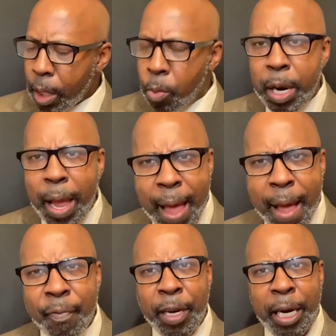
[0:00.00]
when an
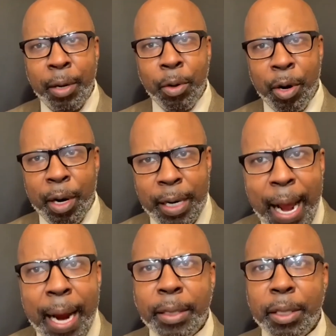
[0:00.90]
athlete or an
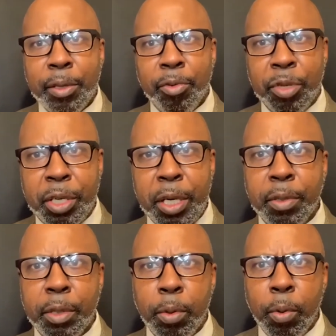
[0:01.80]
actor
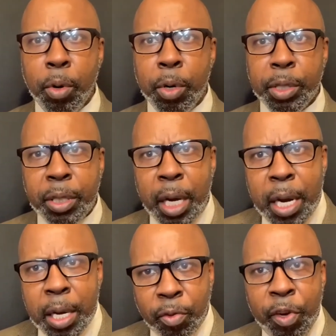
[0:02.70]
receives an award, there's
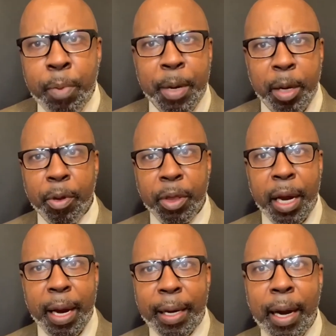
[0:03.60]
three people
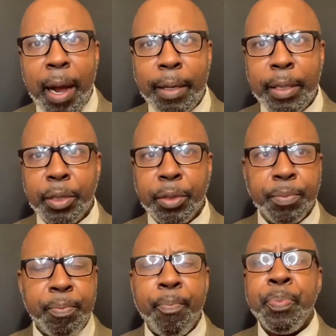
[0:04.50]
they acknowledge.
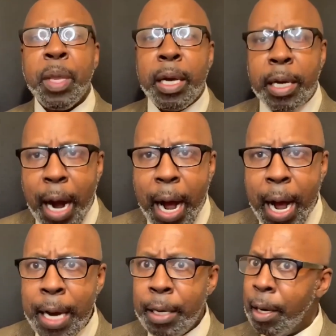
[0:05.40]

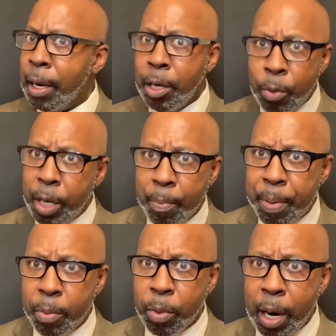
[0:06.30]
God, and you ain't
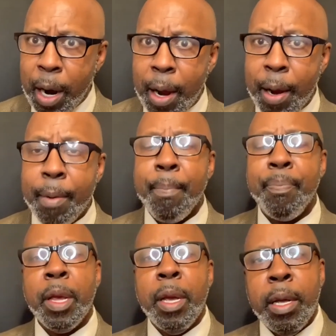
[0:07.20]
competing with God,
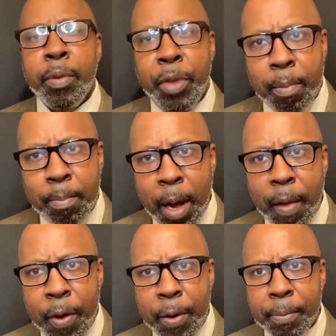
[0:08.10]
their
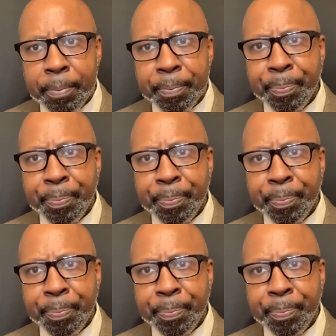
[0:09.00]
mother,